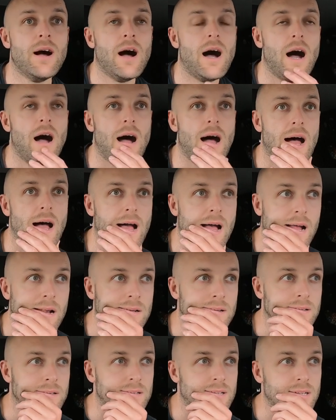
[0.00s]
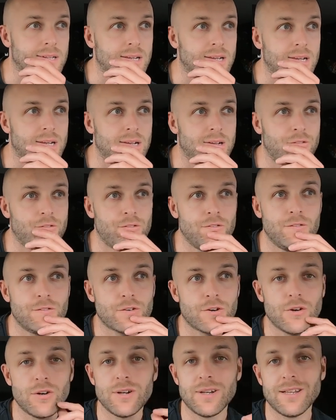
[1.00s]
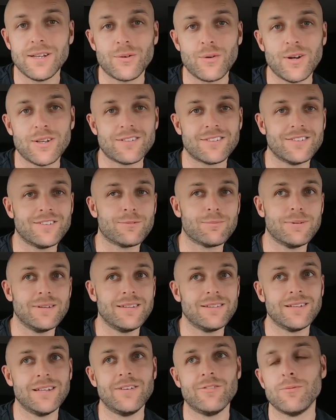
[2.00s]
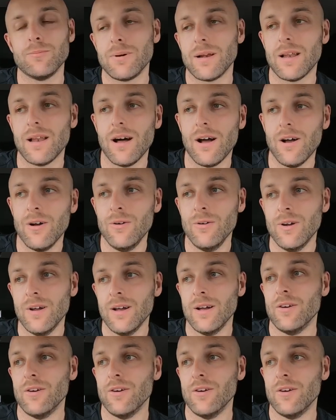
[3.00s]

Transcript: And if you've got any questions, please leave them below.